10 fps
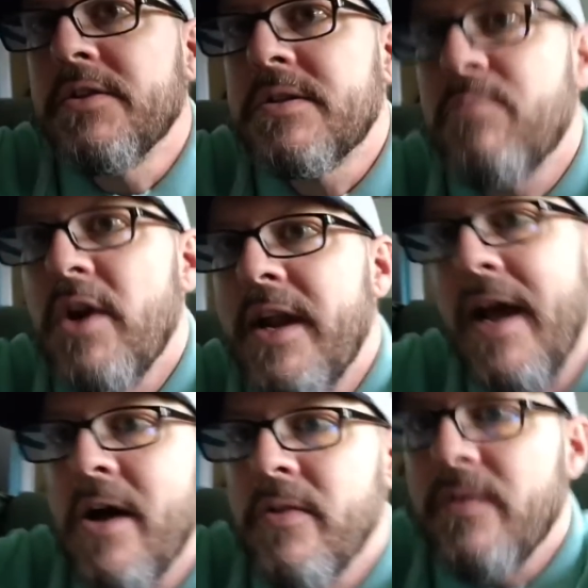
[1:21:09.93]
spread
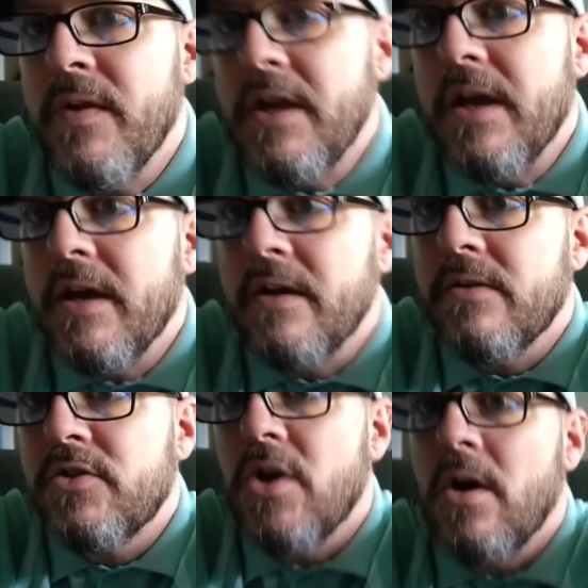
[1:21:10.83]
out the
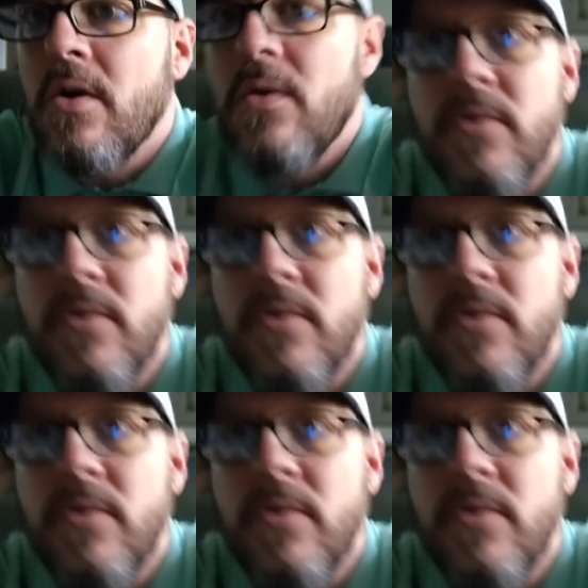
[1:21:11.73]
charcoal